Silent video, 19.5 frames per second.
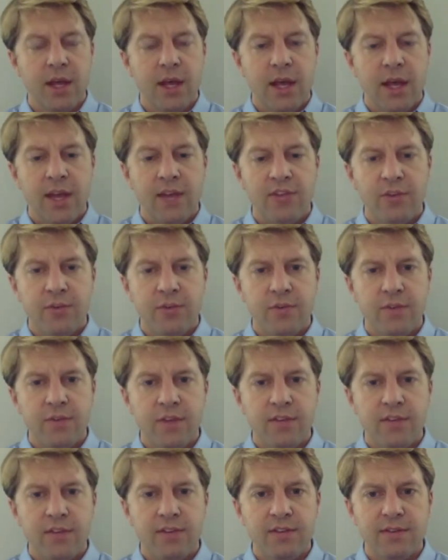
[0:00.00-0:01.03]
And so
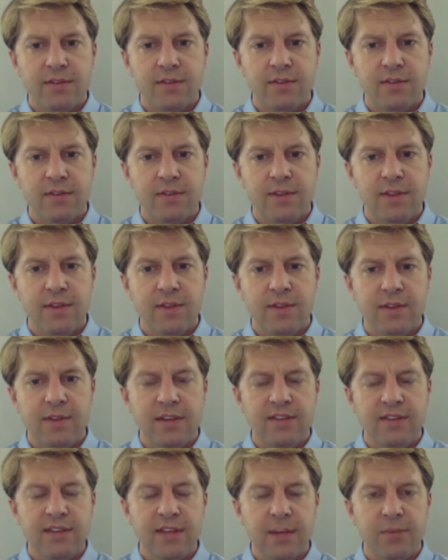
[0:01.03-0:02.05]
these
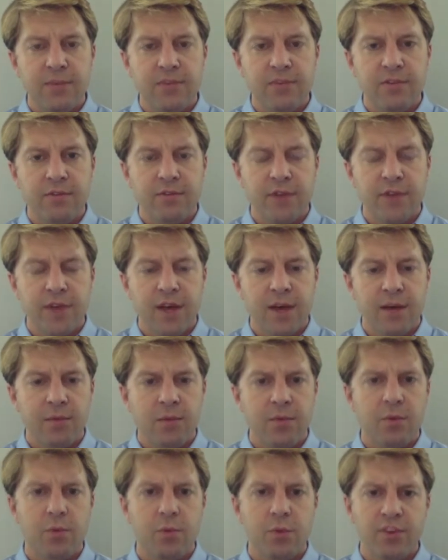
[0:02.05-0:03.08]
types of
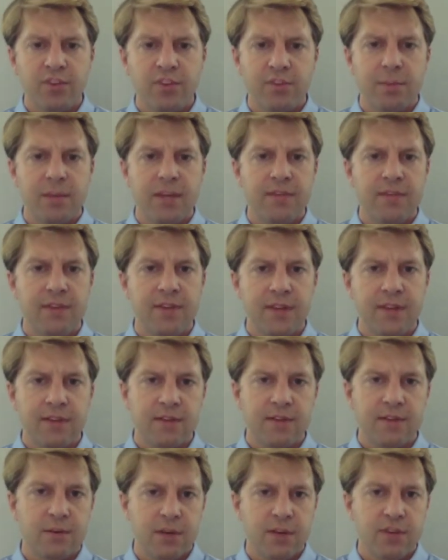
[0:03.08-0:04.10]
risk-benefit
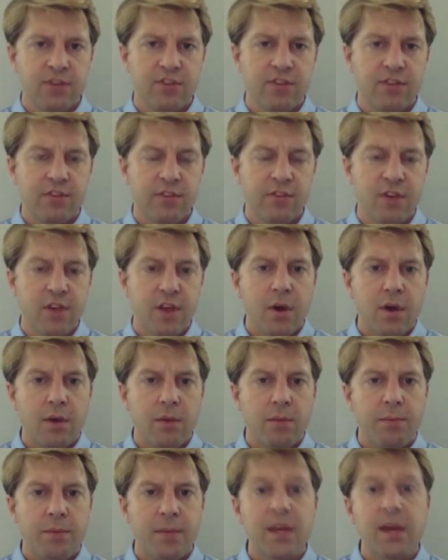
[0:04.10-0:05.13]
considerations
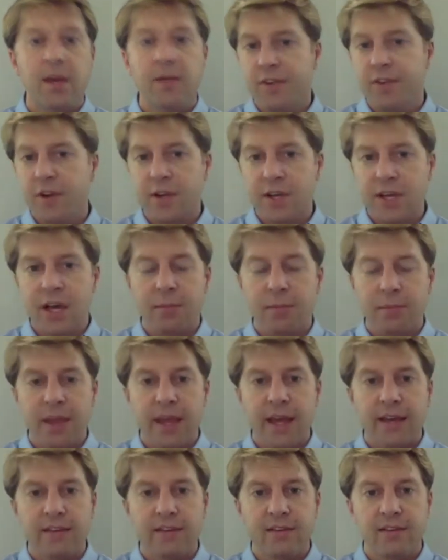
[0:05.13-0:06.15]
become very
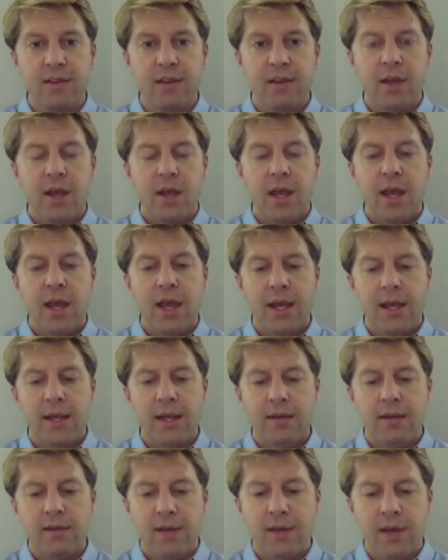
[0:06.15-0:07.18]
complex,
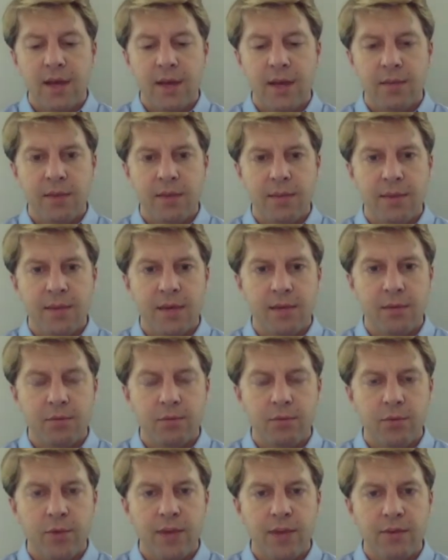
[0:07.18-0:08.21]
and they become
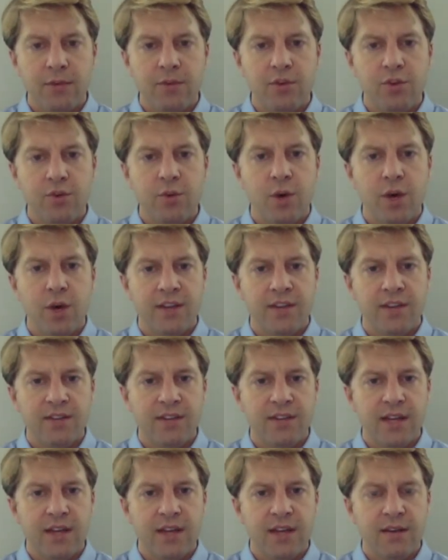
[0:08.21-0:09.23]
rather nuanced.
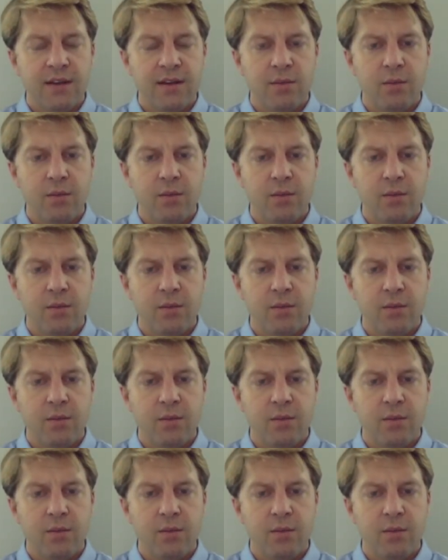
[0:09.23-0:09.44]
And